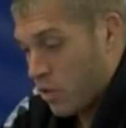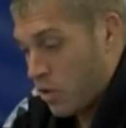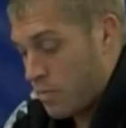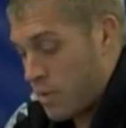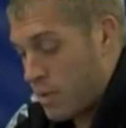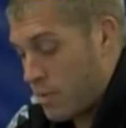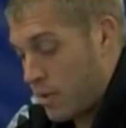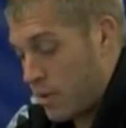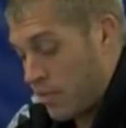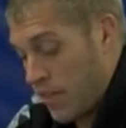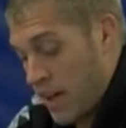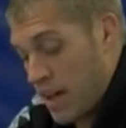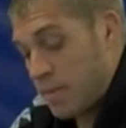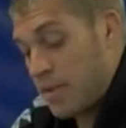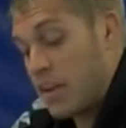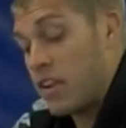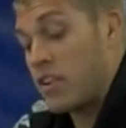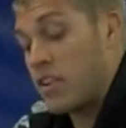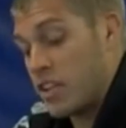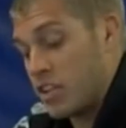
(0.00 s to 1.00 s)
Remember, if
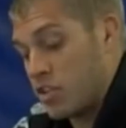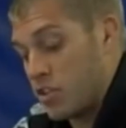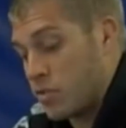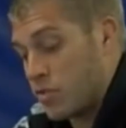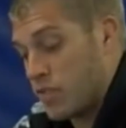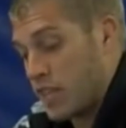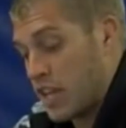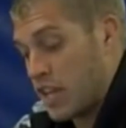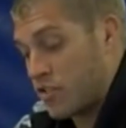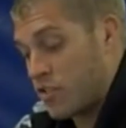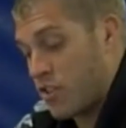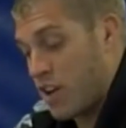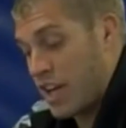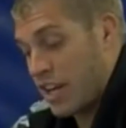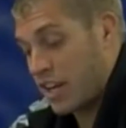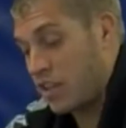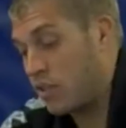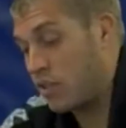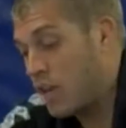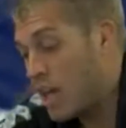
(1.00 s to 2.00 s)
I'm here and he shoots for that
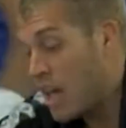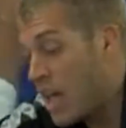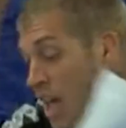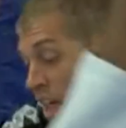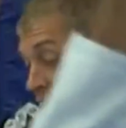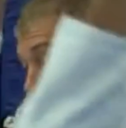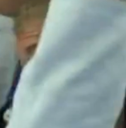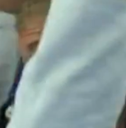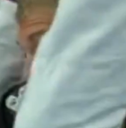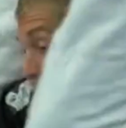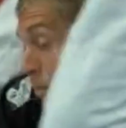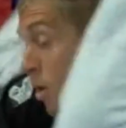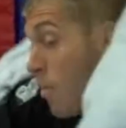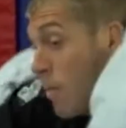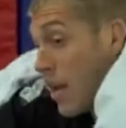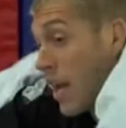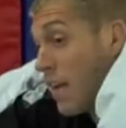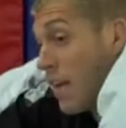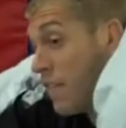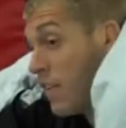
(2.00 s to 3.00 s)
triangle, the
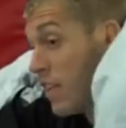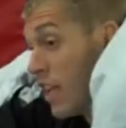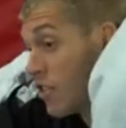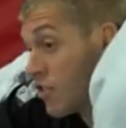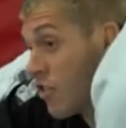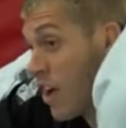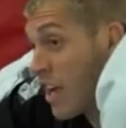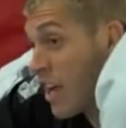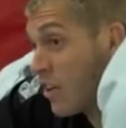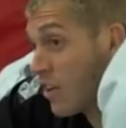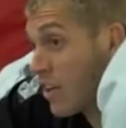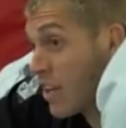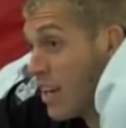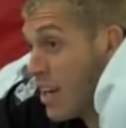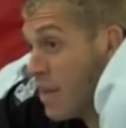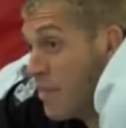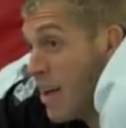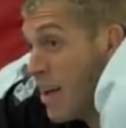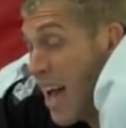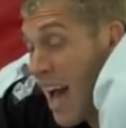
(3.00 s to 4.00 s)
moment I feel that triangle
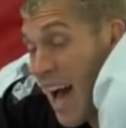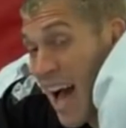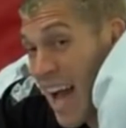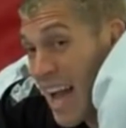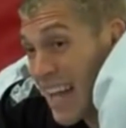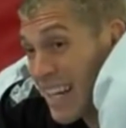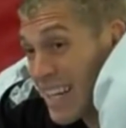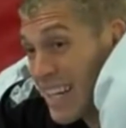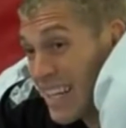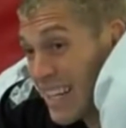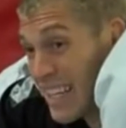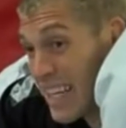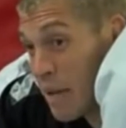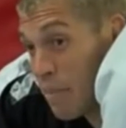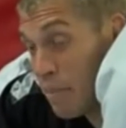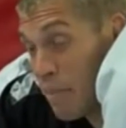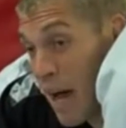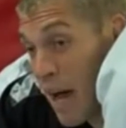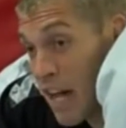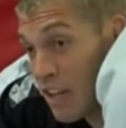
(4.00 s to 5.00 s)
come, I need to
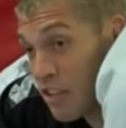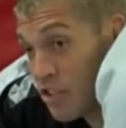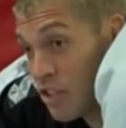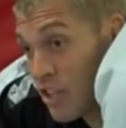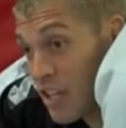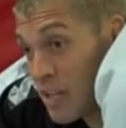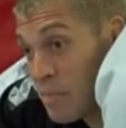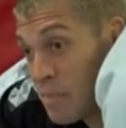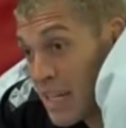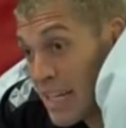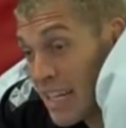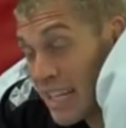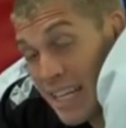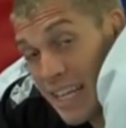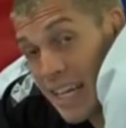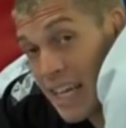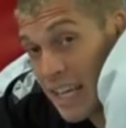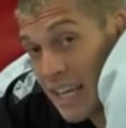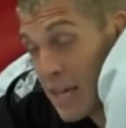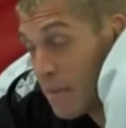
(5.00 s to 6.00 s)
get posture
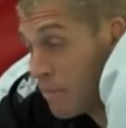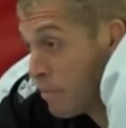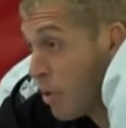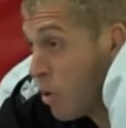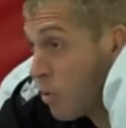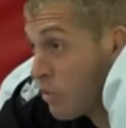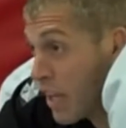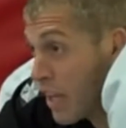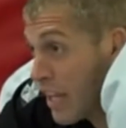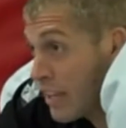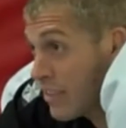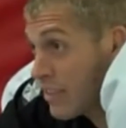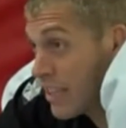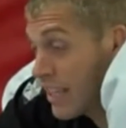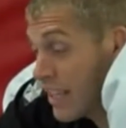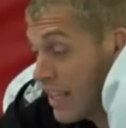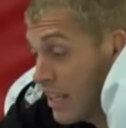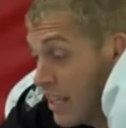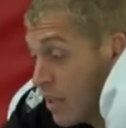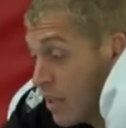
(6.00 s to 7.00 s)
immediately and get both hands to the